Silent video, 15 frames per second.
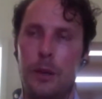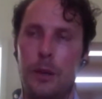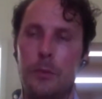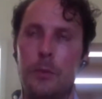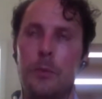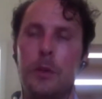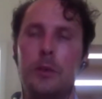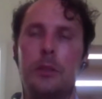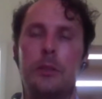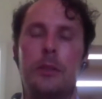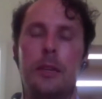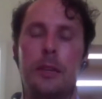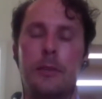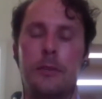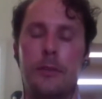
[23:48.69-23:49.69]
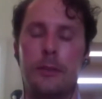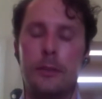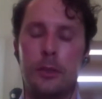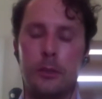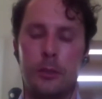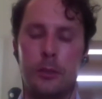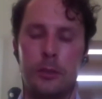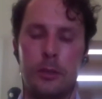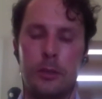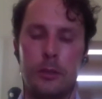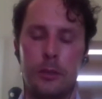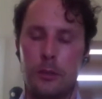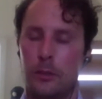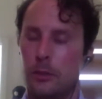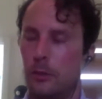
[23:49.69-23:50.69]
propose you think of your
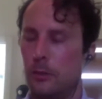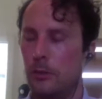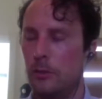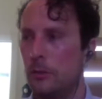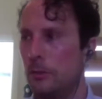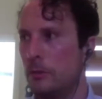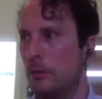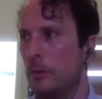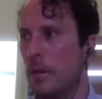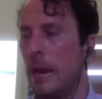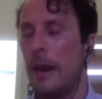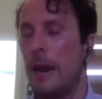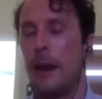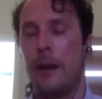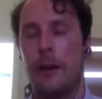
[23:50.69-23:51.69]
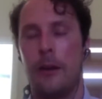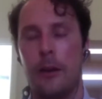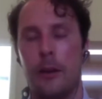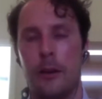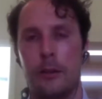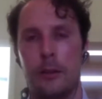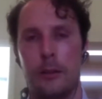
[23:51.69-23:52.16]
hair,